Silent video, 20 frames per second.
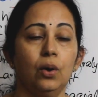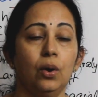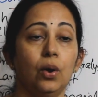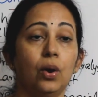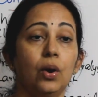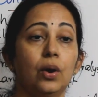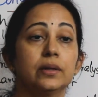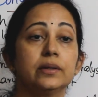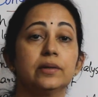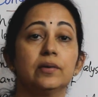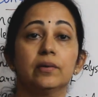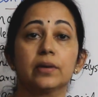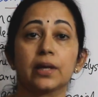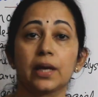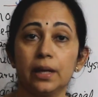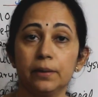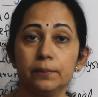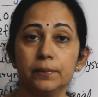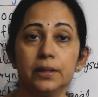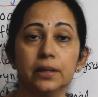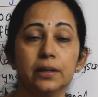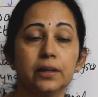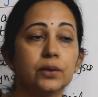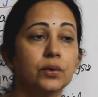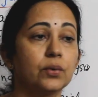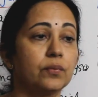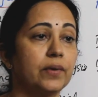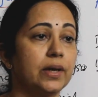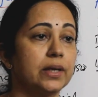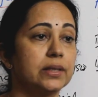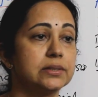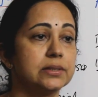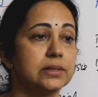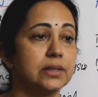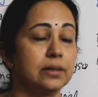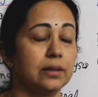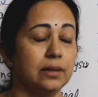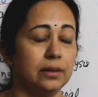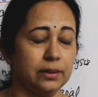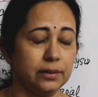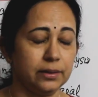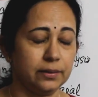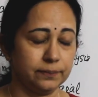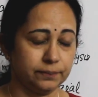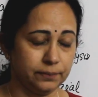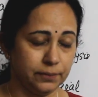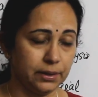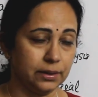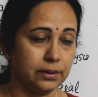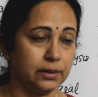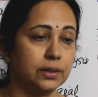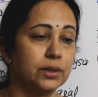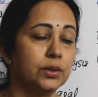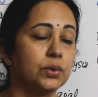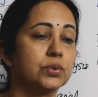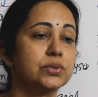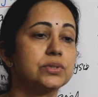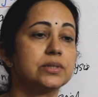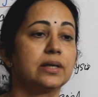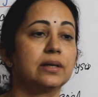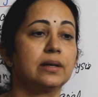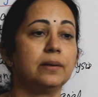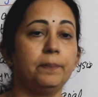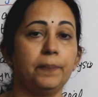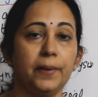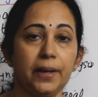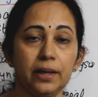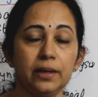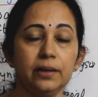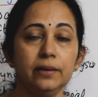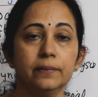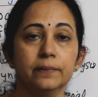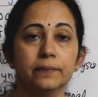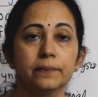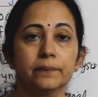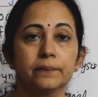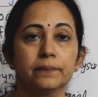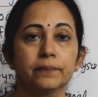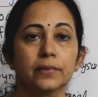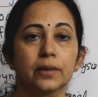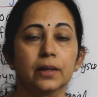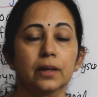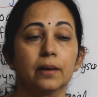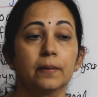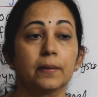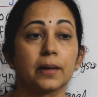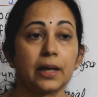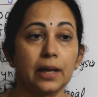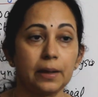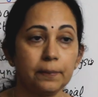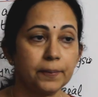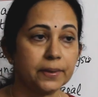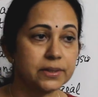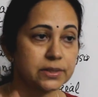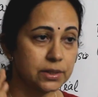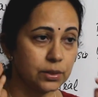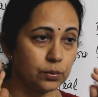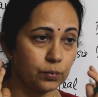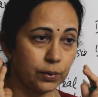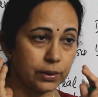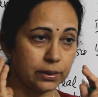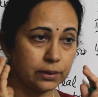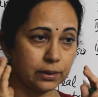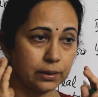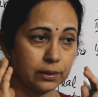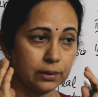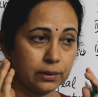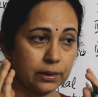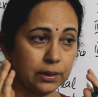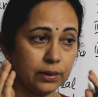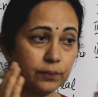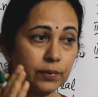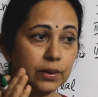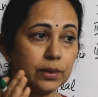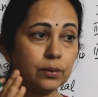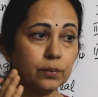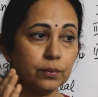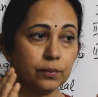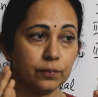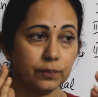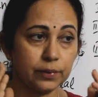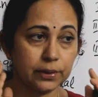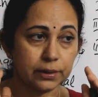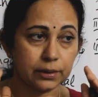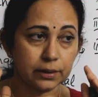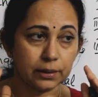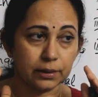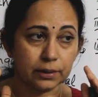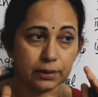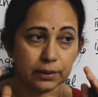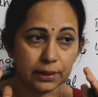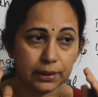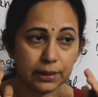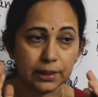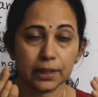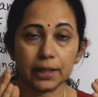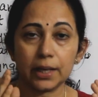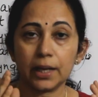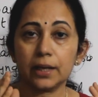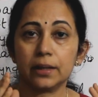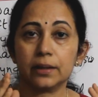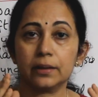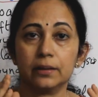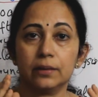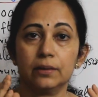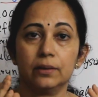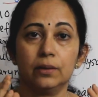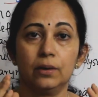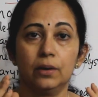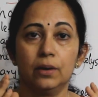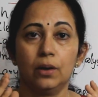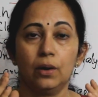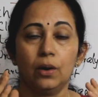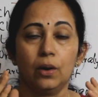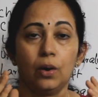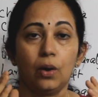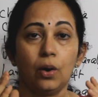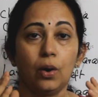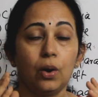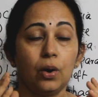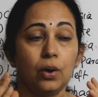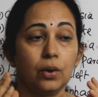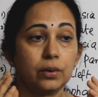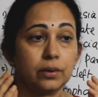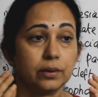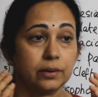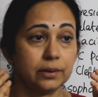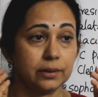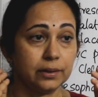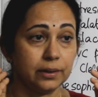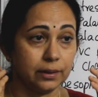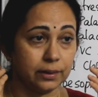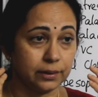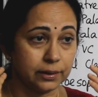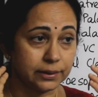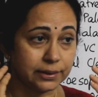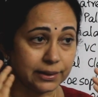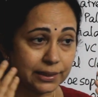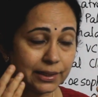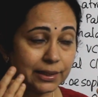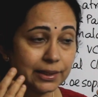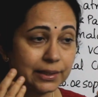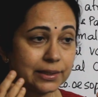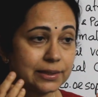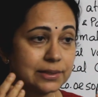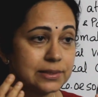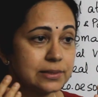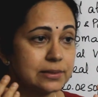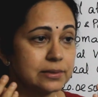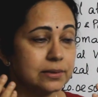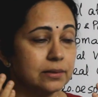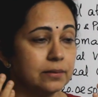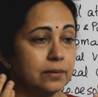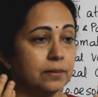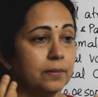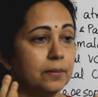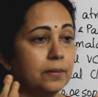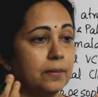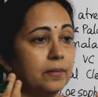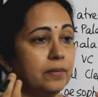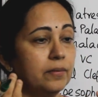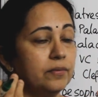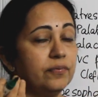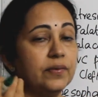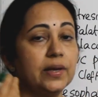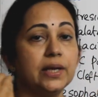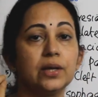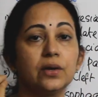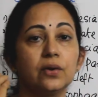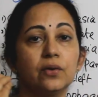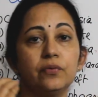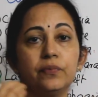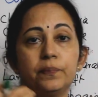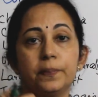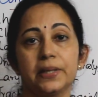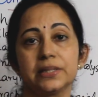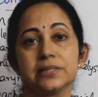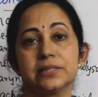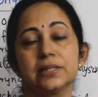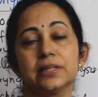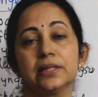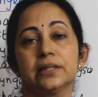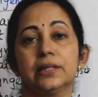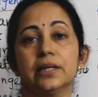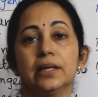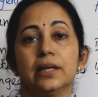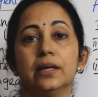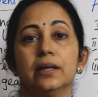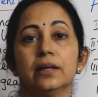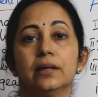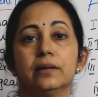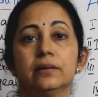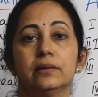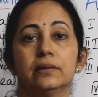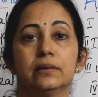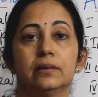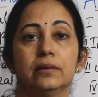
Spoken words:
or there can be retropharyngeal retrosternal pain, can present with even with earache or tinnitus, feeling of pressure in the ear.